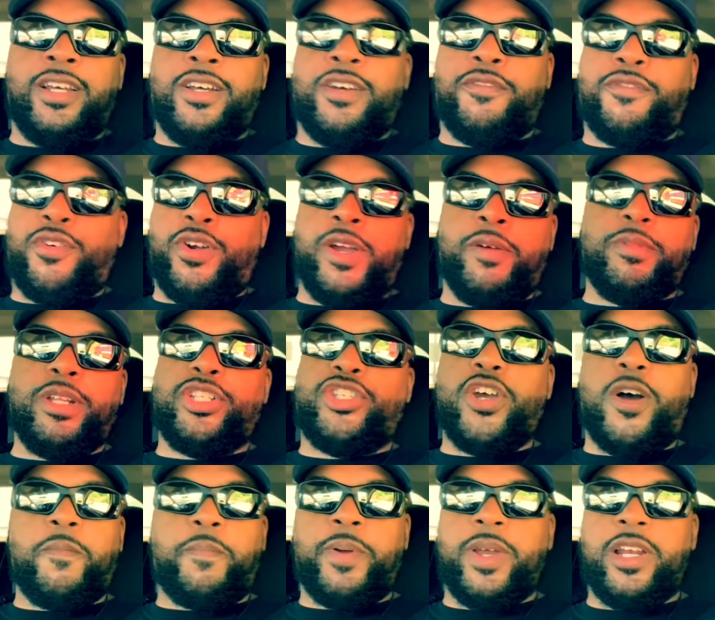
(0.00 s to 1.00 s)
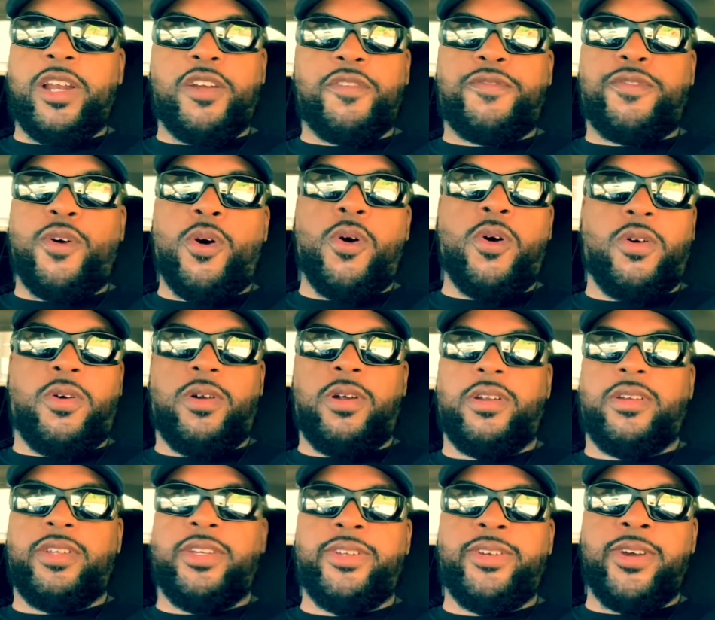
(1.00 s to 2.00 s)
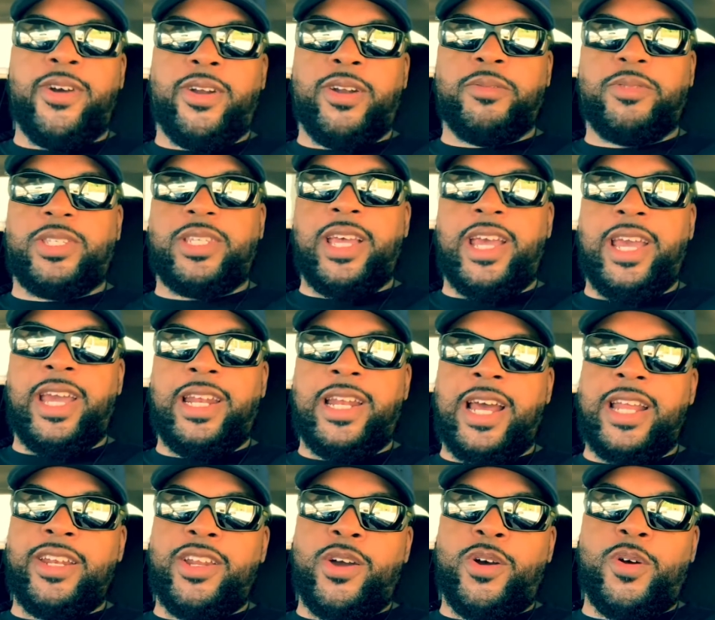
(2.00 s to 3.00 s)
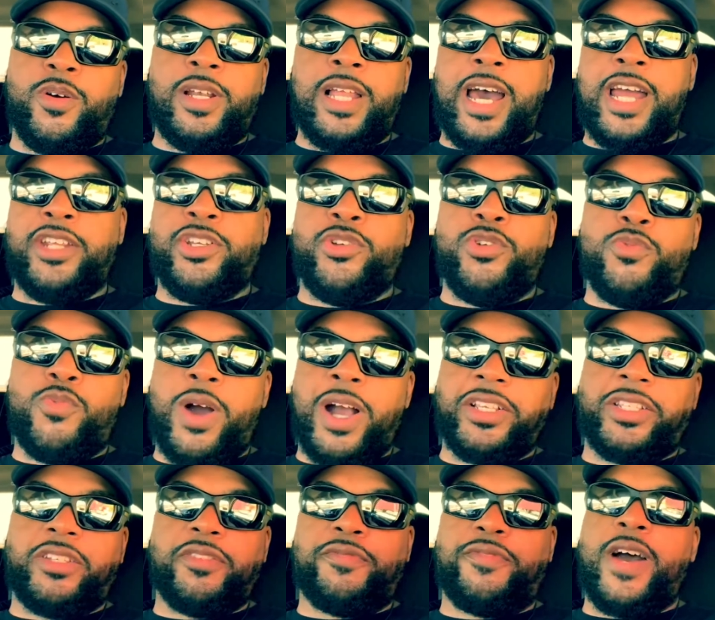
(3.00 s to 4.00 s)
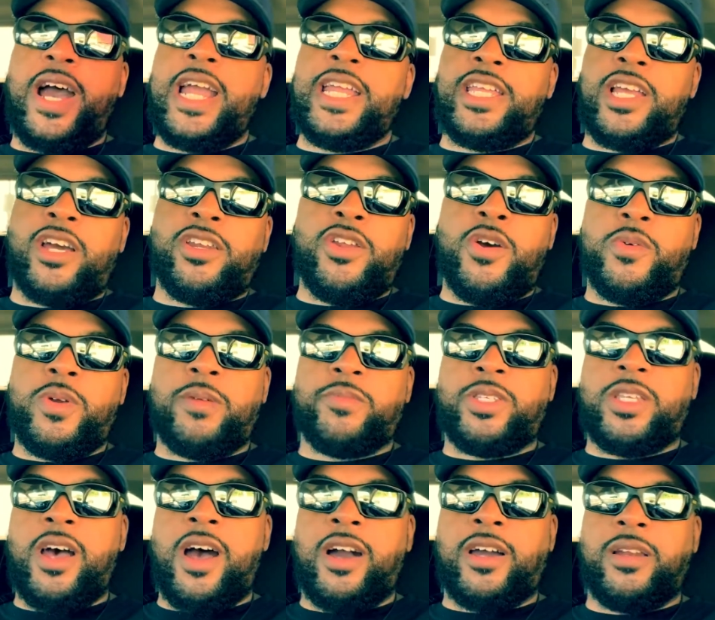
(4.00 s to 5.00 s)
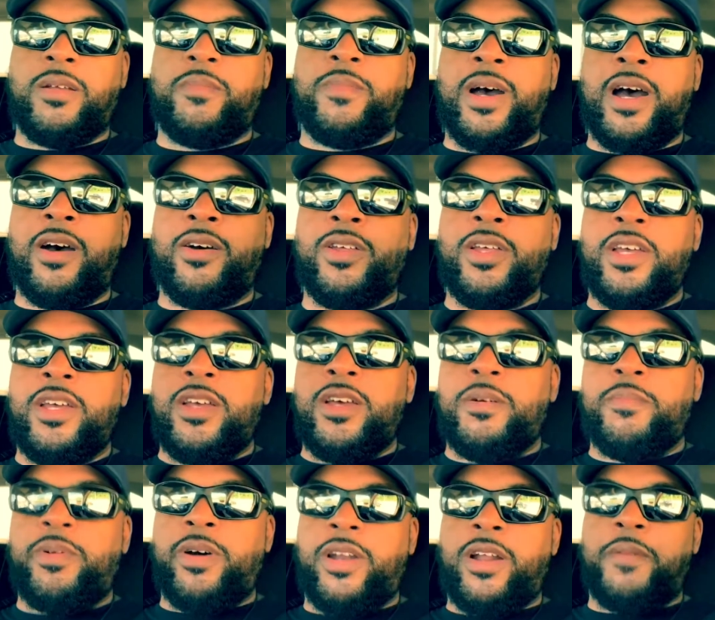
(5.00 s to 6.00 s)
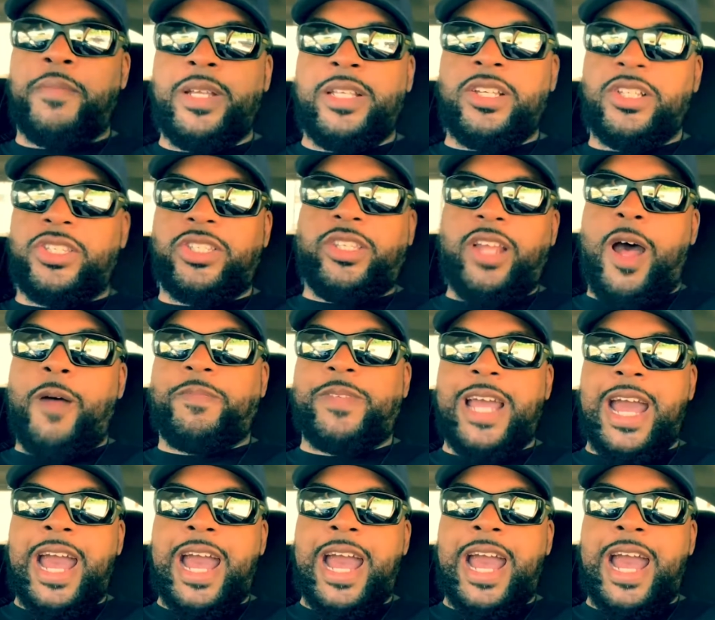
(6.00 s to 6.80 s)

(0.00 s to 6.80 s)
for him to jump in there for. You know what I'm saying? I know a lot of you watch the fight. Y'all know what I'm talking about. But he just stopped the